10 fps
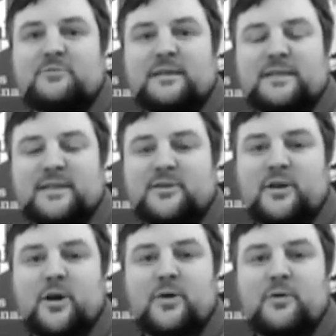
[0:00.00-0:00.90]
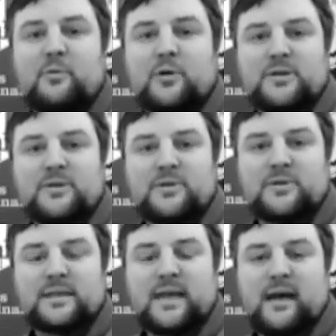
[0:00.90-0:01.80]
We still know what
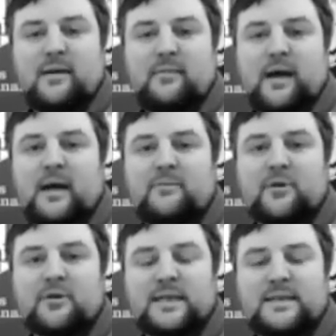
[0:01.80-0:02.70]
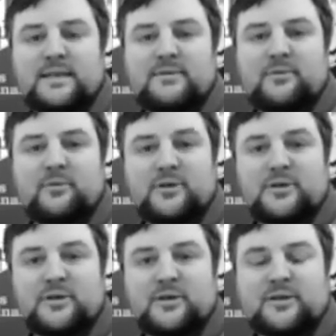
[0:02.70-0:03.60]
tools and processes we want
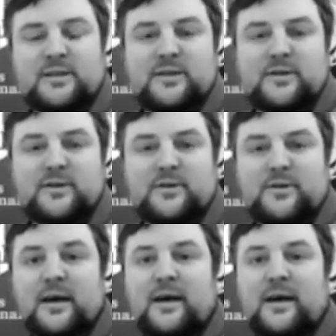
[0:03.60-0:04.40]
to